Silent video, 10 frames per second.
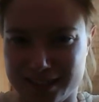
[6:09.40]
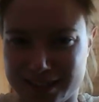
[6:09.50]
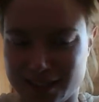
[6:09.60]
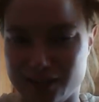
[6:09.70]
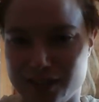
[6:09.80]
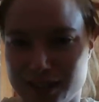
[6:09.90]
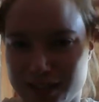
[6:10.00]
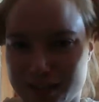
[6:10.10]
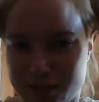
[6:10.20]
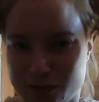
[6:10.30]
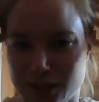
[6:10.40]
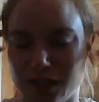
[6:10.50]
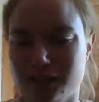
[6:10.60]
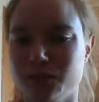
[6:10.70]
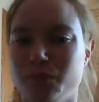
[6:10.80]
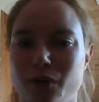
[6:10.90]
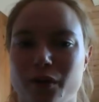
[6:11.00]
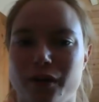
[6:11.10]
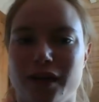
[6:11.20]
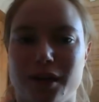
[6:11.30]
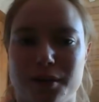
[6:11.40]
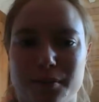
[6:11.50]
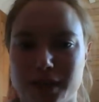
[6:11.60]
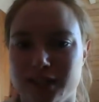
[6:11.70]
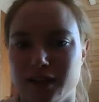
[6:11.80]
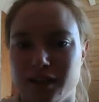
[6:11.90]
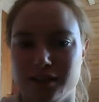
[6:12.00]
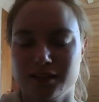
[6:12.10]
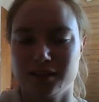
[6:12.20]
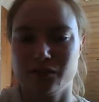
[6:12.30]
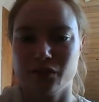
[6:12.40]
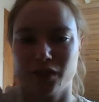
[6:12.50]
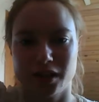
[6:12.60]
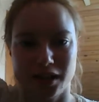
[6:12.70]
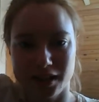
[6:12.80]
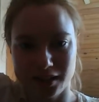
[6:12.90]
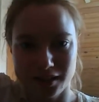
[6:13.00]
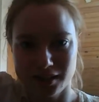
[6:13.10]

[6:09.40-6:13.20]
Slowly, you can also buy massage for the head.